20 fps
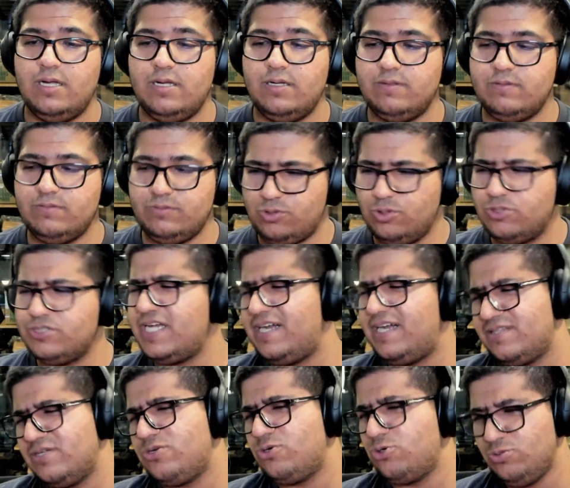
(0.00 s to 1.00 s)
Those are
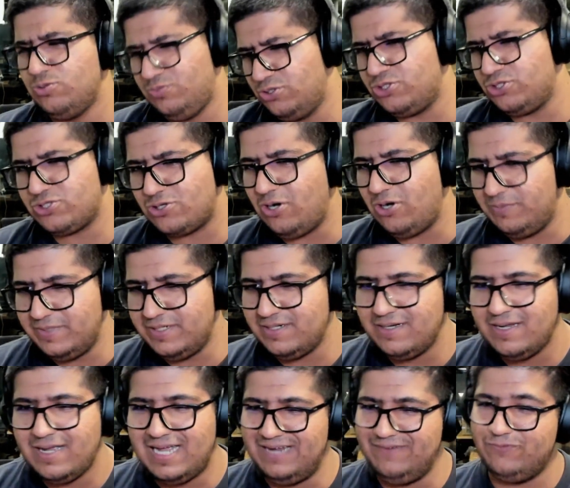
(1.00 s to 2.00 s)
the two most common.
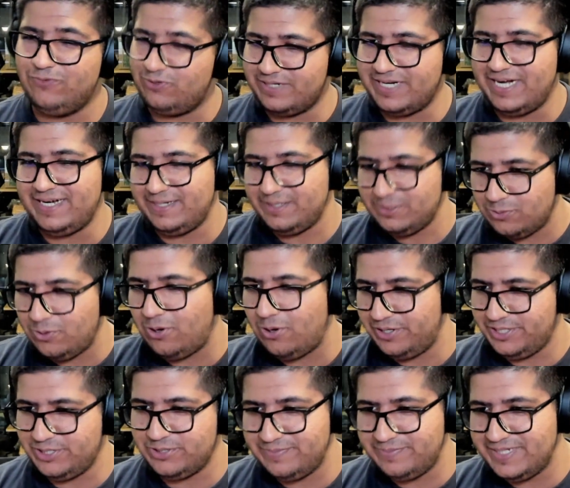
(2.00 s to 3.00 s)
I won't get into
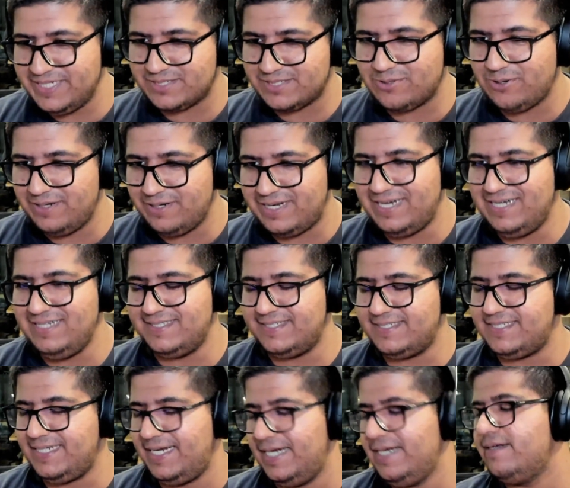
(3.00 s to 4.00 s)
audio-based content
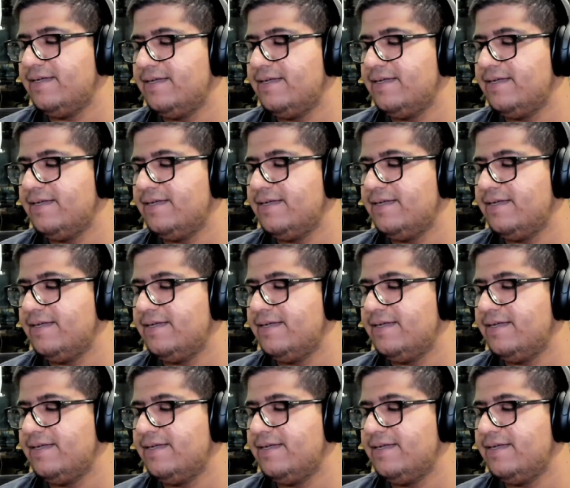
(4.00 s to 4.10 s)
just yet.